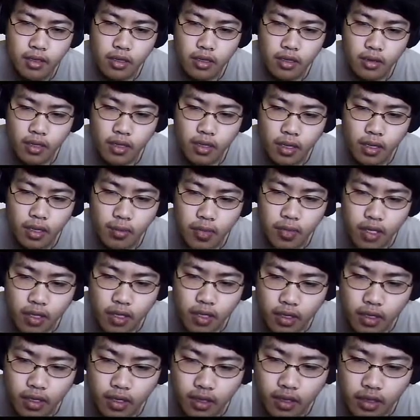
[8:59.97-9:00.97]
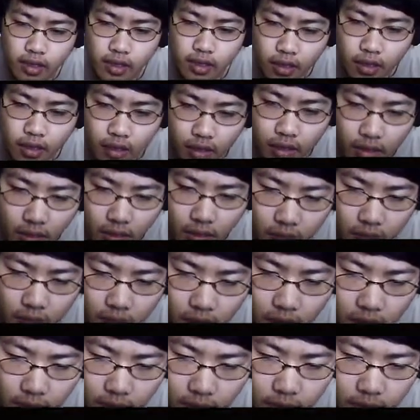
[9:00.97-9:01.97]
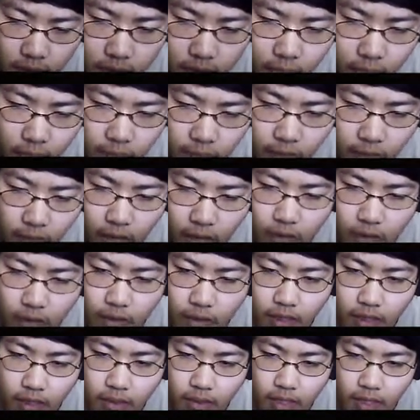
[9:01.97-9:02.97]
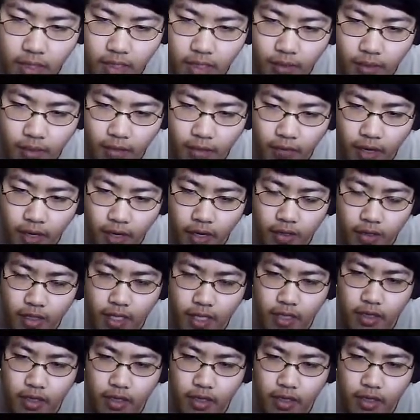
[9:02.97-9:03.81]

Okay, I'm gonna get some firewoods because my fire is not